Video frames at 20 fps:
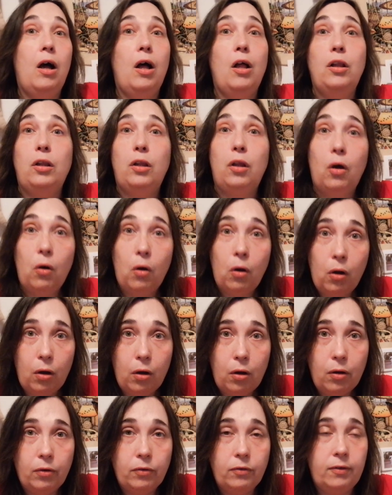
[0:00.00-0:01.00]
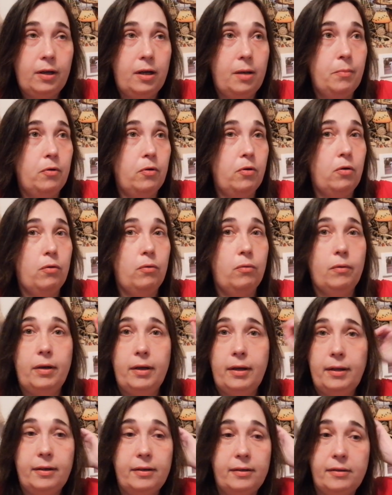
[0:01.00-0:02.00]
a long time ago.
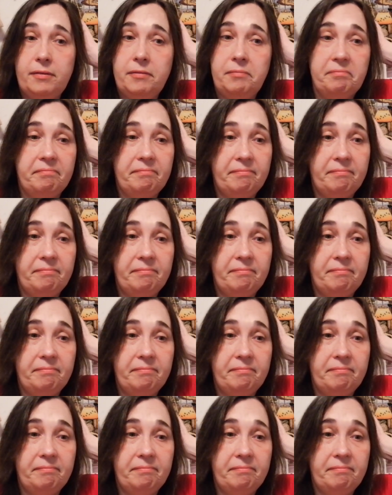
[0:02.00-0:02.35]
And